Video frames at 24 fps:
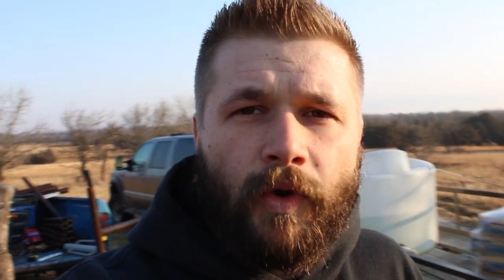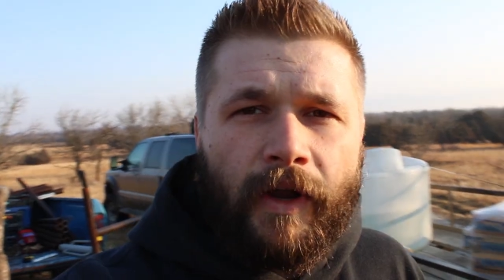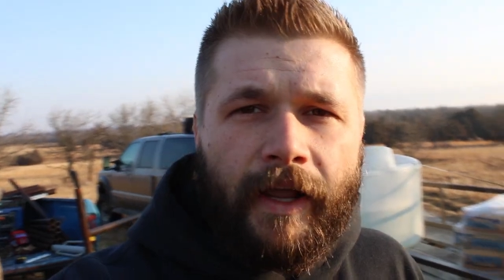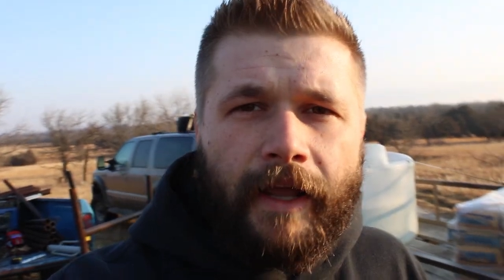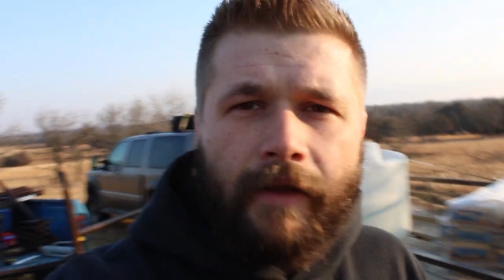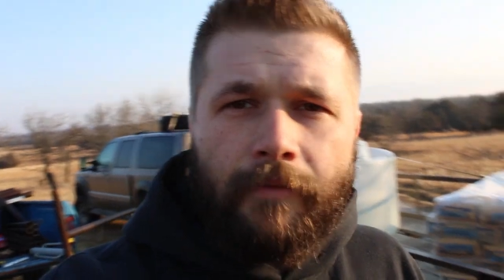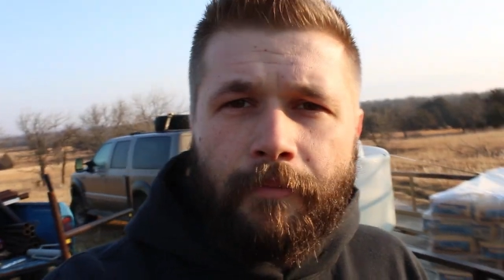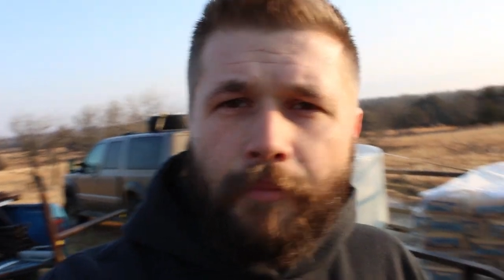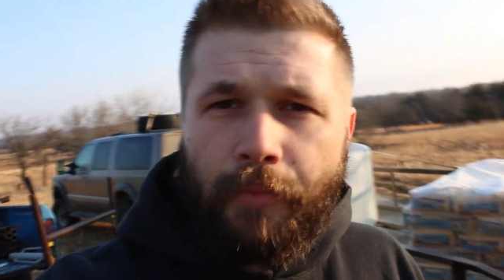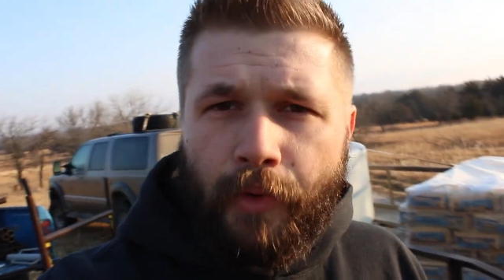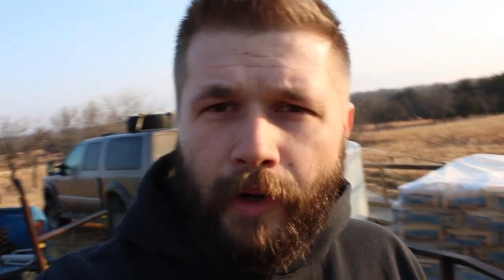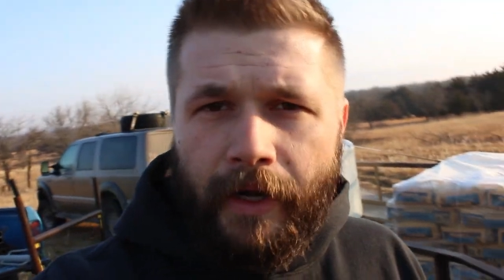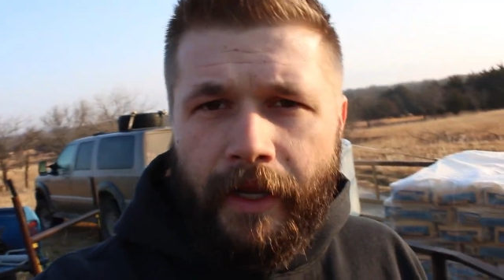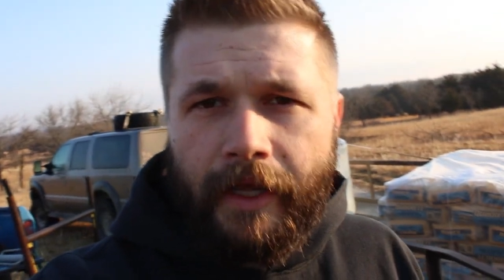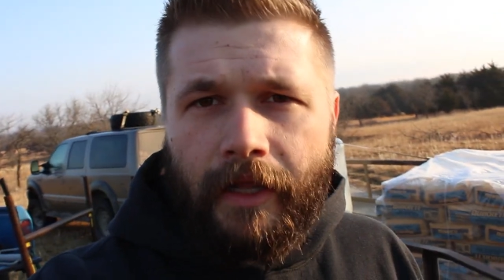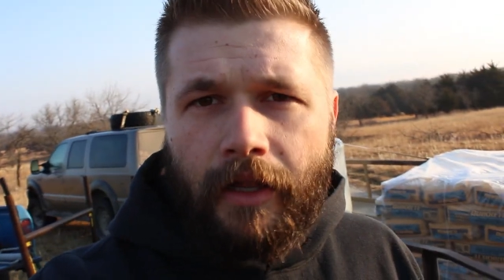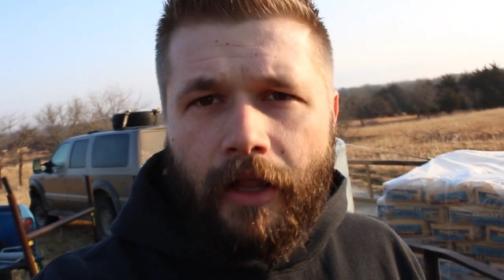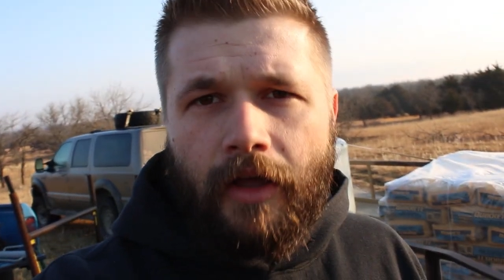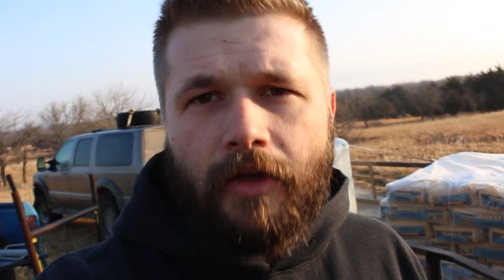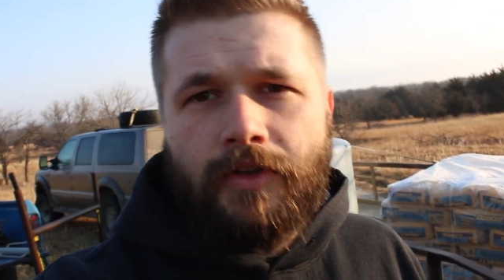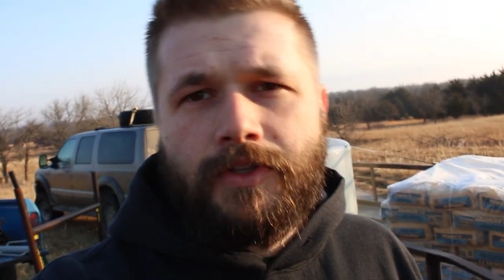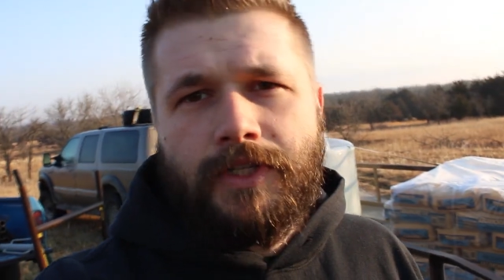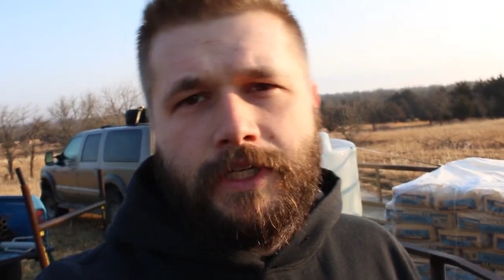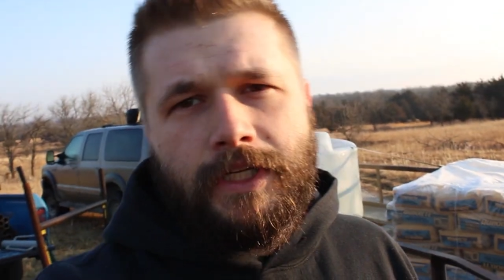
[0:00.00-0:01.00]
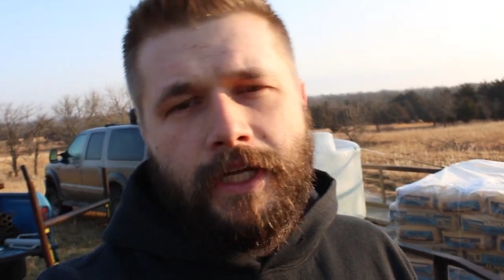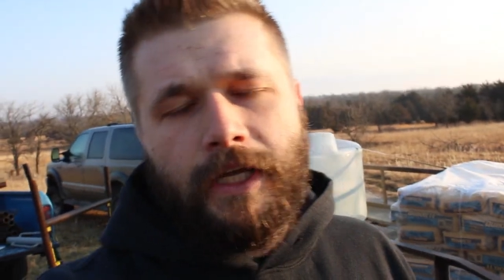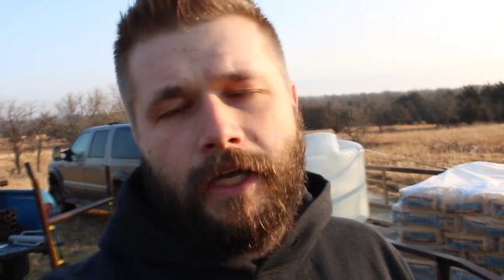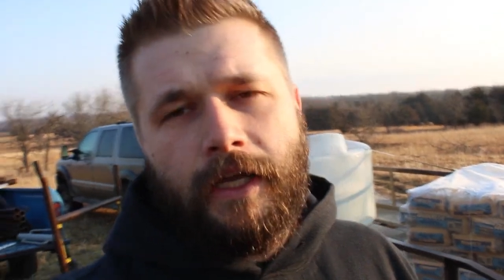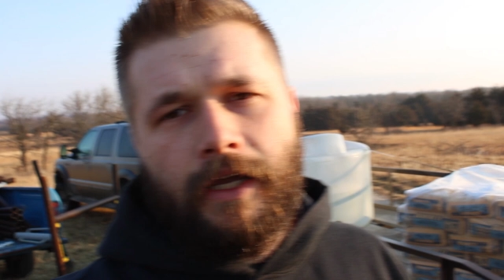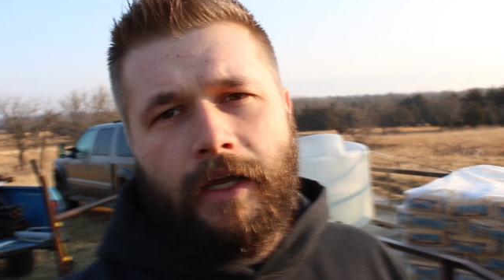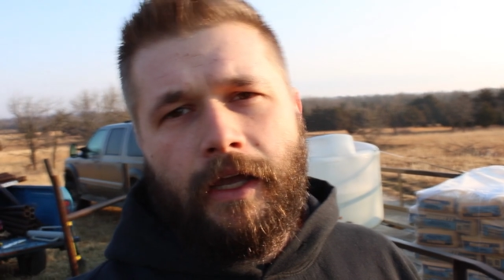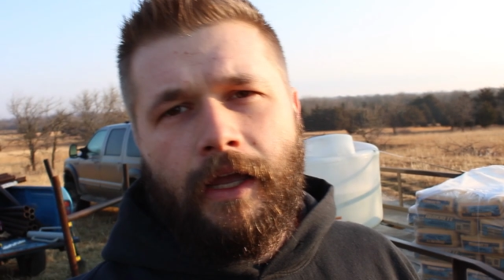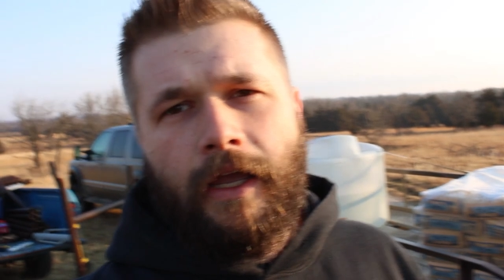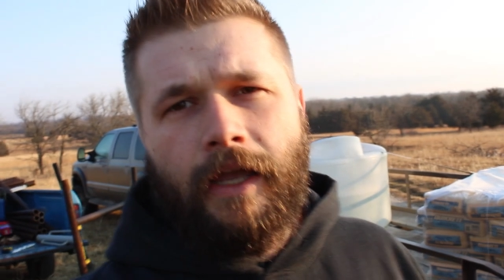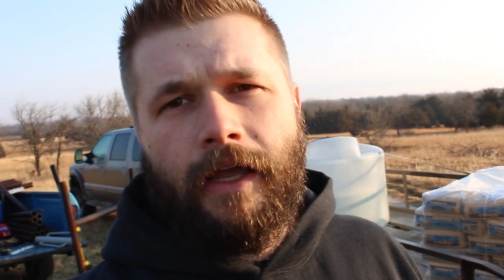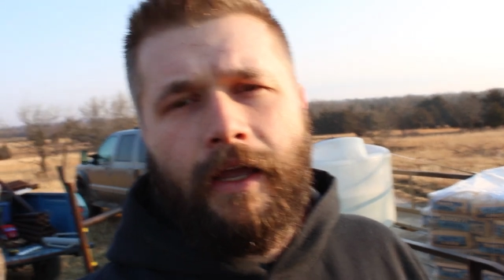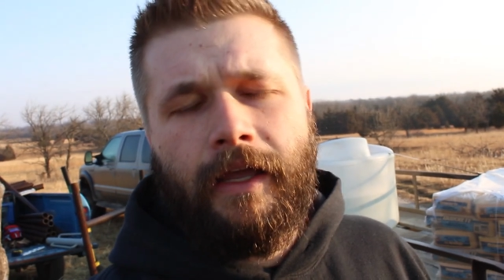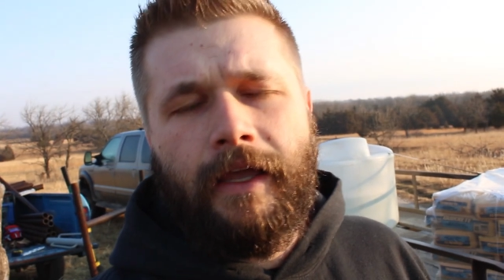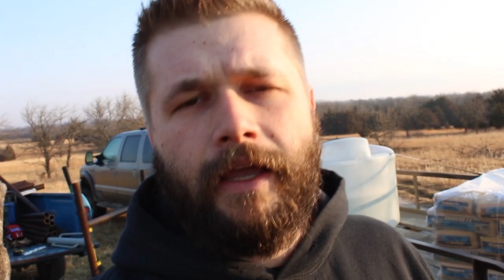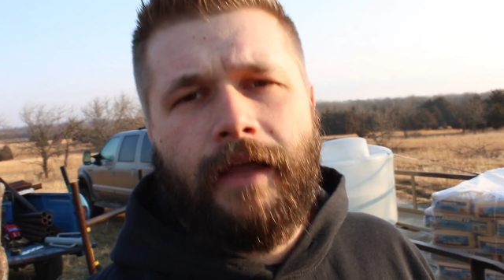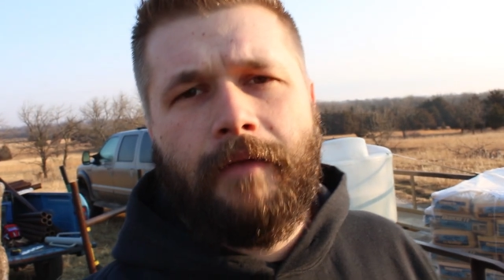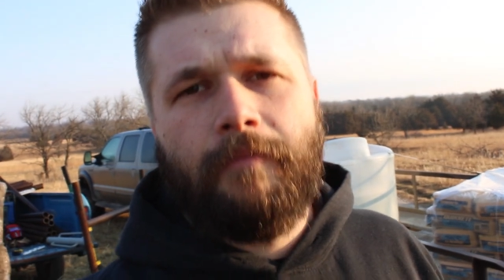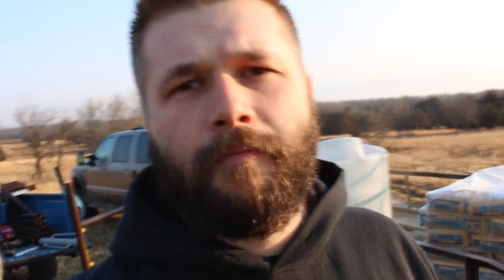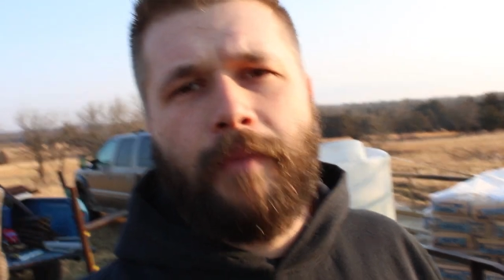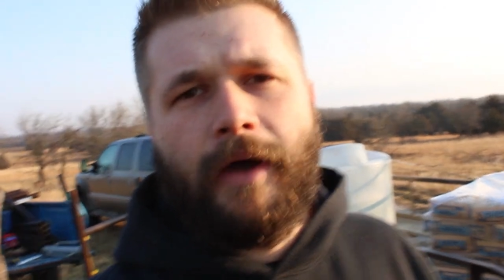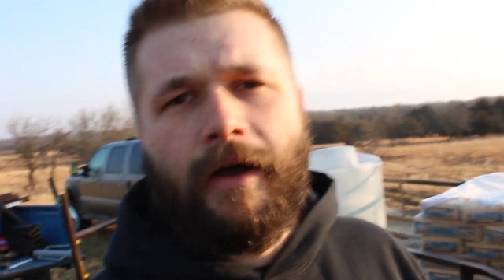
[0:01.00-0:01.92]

we're getting pretty close to getting